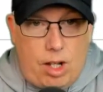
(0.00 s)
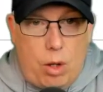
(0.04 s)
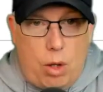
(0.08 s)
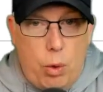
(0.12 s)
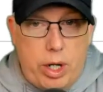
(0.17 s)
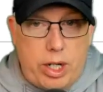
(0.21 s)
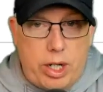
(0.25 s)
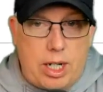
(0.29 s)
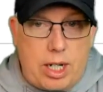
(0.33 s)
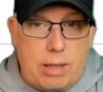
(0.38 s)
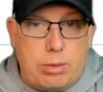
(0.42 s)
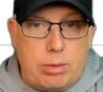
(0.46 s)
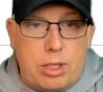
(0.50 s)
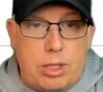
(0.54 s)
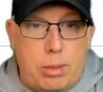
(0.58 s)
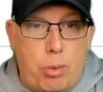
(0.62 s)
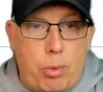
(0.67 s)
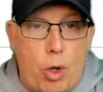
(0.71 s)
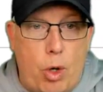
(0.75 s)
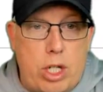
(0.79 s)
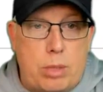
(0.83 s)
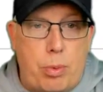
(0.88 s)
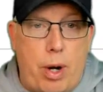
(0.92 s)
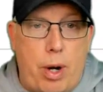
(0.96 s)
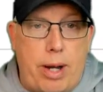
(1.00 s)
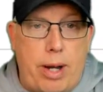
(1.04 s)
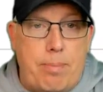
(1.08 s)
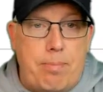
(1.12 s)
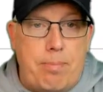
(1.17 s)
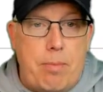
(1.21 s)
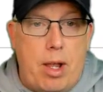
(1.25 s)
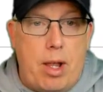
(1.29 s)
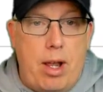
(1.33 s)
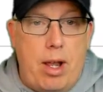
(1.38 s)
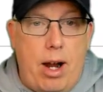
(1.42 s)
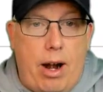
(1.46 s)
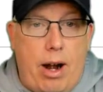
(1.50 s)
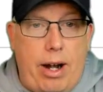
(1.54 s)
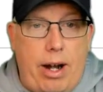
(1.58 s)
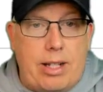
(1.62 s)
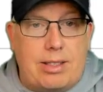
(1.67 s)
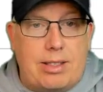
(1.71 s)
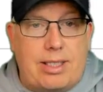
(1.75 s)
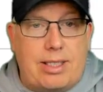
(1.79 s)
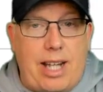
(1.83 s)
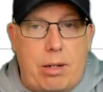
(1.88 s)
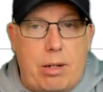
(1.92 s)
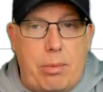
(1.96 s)
when it comes to the point spread. All
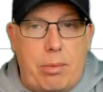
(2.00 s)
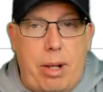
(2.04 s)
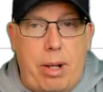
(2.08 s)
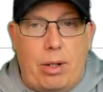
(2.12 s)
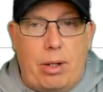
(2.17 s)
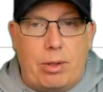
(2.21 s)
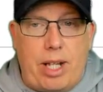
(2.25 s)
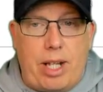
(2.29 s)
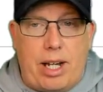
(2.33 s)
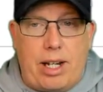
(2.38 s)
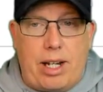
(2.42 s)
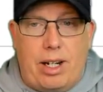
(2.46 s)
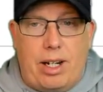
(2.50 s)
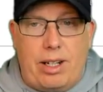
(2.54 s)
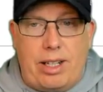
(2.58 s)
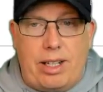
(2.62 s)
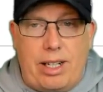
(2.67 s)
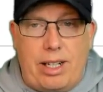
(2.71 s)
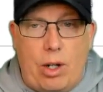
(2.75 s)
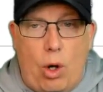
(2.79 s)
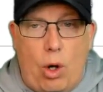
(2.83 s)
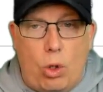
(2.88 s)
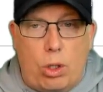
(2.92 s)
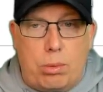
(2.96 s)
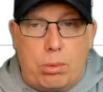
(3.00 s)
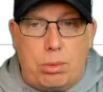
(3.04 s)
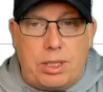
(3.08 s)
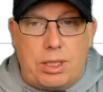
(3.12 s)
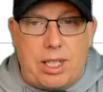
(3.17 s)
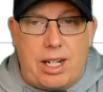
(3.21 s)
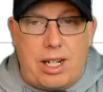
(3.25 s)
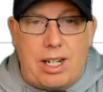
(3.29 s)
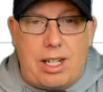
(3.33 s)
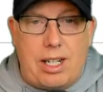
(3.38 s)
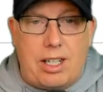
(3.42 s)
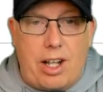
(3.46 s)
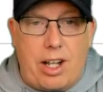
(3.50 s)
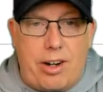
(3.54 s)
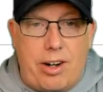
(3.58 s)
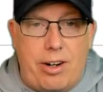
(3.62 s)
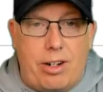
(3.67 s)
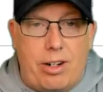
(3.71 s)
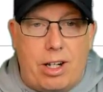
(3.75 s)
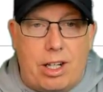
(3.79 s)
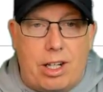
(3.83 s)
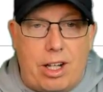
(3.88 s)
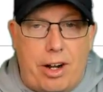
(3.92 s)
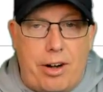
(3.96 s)
right, Sacramento taking on the Oklahoma City
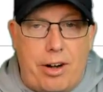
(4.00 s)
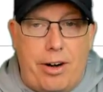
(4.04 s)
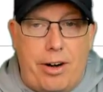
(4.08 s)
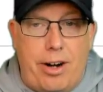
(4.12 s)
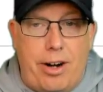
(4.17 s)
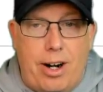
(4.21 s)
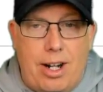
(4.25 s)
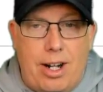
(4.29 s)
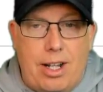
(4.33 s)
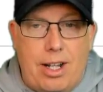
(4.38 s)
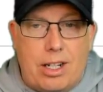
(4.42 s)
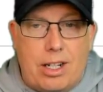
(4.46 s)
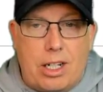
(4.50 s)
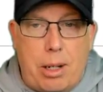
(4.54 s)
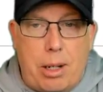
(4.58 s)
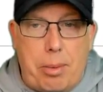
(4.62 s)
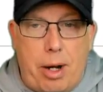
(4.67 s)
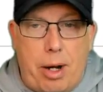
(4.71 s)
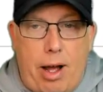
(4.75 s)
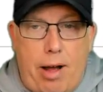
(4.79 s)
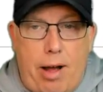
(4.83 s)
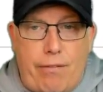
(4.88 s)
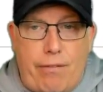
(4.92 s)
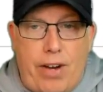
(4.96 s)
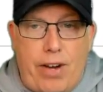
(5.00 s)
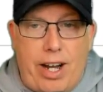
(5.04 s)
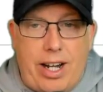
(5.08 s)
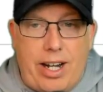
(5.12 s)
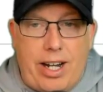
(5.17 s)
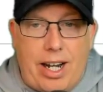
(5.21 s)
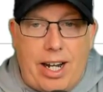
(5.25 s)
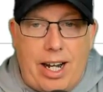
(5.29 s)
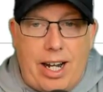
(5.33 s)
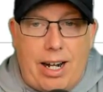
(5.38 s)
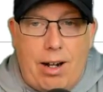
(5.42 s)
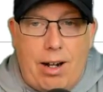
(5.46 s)
Thunder. The Thunder coming off a